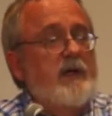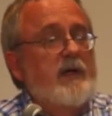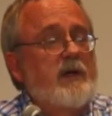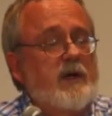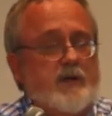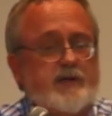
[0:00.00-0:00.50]

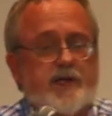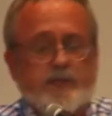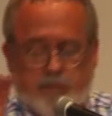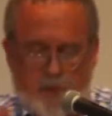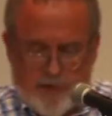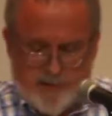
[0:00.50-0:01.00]
The court
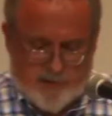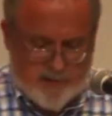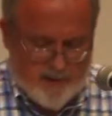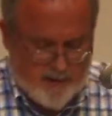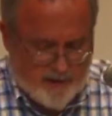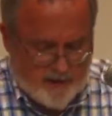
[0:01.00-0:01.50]
said, bogus.
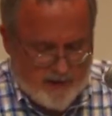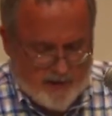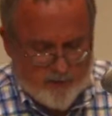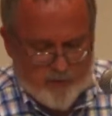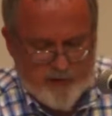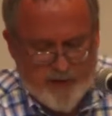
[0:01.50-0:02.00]

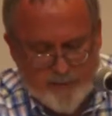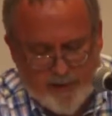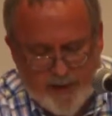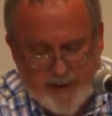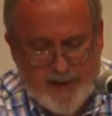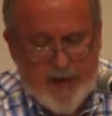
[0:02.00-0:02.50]
We're not
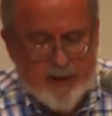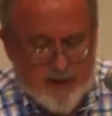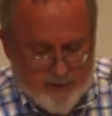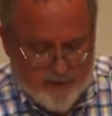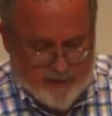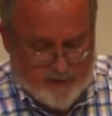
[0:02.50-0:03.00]
buying any
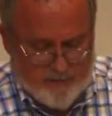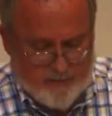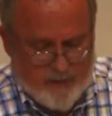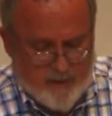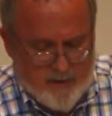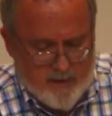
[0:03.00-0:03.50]
of
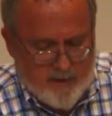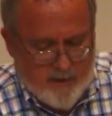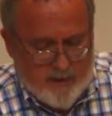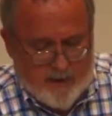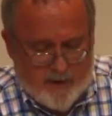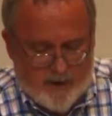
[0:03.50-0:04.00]

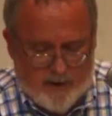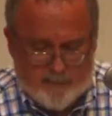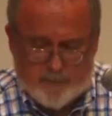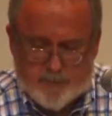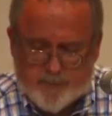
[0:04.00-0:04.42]
that.